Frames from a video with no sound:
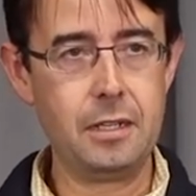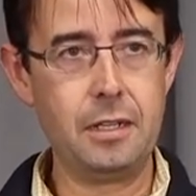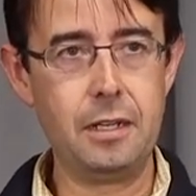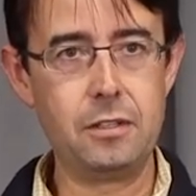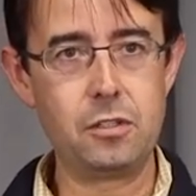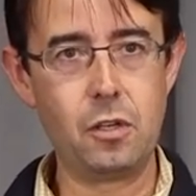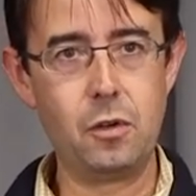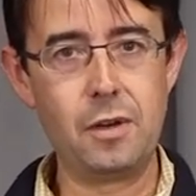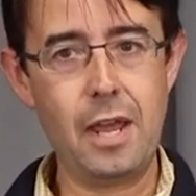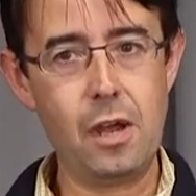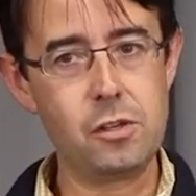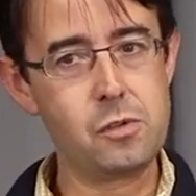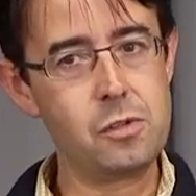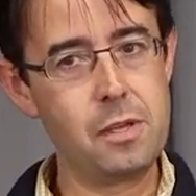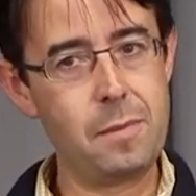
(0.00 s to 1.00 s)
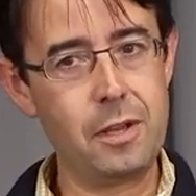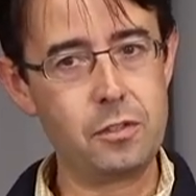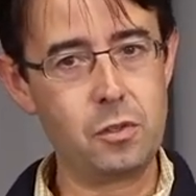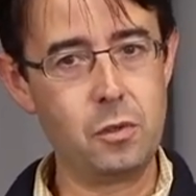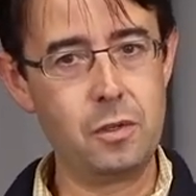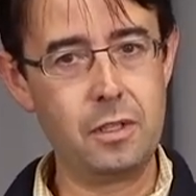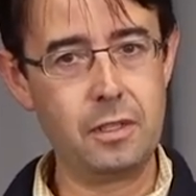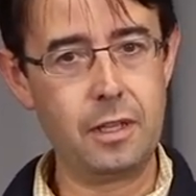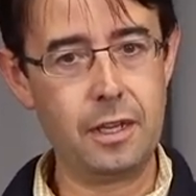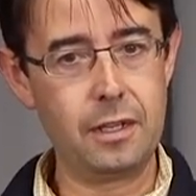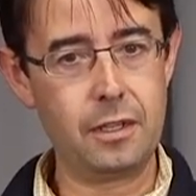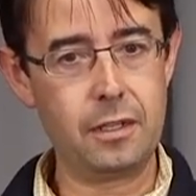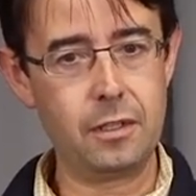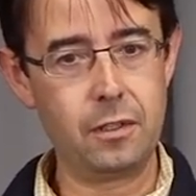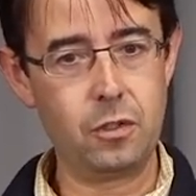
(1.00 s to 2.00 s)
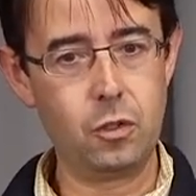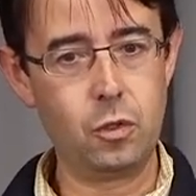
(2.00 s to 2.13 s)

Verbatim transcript: and so now it's really about tuning like